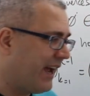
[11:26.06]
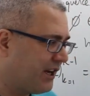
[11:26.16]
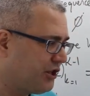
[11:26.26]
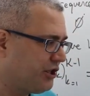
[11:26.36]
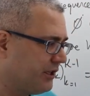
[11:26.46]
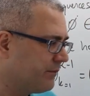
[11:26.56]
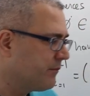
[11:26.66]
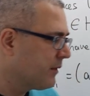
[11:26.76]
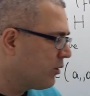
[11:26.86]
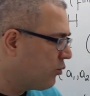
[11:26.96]

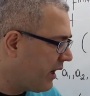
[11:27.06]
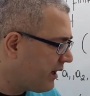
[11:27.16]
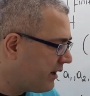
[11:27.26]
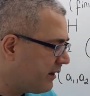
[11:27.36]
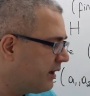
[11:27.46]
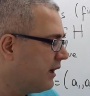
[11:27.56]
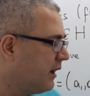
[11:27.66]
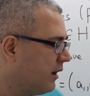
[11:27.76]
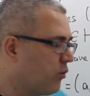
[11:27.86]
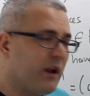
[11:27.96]
action, where
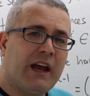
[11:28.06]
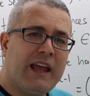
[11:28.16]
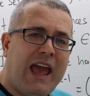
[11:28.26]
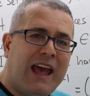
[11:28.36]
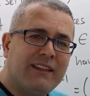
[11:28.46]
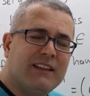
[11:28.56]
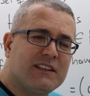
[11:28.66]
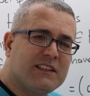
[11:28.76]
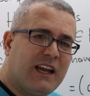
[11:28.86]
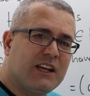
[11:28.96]
when I add
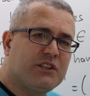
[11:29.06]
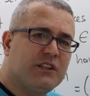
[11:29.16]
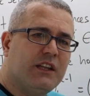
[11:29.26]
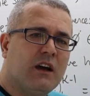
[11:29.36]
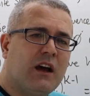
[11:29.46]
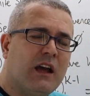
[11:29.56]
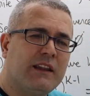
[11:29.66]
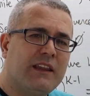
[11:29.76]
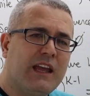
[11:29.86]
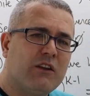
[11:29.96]
this action
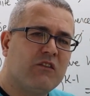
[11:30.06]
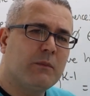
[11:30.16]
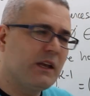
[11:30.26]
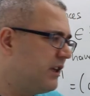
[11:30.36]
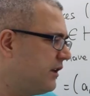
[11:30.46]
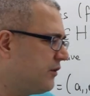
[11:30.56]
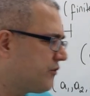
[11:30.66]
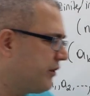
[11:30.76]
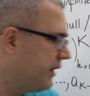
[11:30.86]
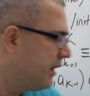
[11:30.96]
at the end of my
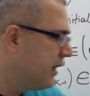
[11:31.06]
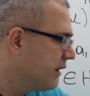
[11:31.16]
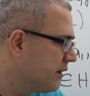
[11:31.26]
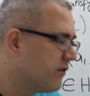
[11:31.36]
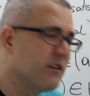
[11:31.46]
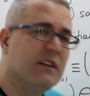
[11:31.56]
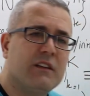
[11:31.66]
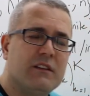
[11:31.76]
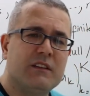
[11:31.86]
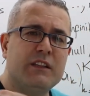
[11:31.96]
history,
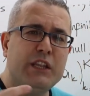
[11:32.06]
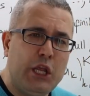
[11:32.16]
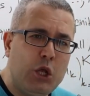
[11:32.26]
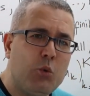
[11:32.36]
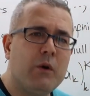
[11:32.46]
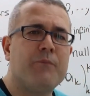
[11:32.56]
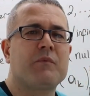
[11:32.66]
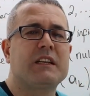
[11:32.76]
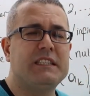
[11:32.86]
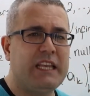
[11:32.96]
the new
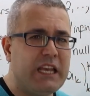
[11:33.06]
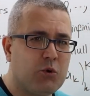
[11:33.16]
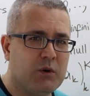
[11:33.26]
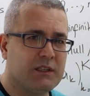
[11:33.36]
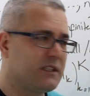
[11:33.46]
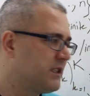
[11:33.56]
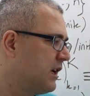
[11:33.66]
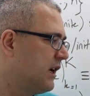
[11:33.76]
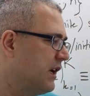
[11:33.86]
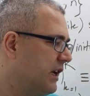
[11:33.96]
sequence
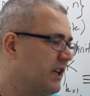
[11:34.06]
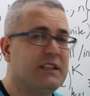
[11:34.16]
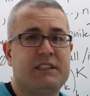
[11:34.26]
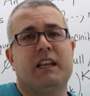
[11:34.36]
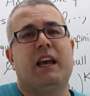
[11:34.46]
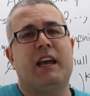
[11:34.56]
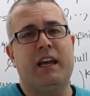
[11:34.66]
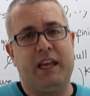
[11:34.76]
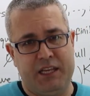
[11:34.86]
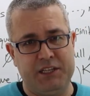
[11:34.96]
is
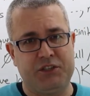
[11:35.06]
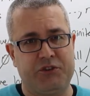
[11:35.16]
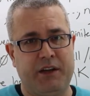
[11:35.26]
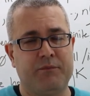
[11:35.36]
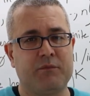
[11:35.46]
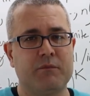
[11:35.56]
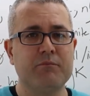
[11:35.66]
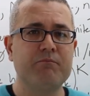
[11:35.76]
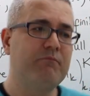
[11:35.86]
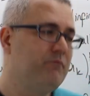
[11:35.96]
a history.
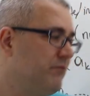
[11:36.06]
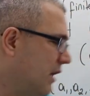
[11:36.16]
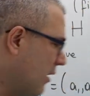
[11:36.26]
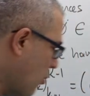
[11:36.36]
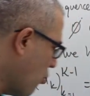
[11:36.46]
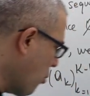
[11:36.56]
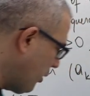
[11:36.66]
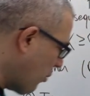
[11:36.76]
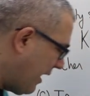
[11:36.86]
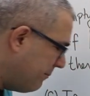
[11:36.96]

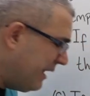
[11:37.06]
What do I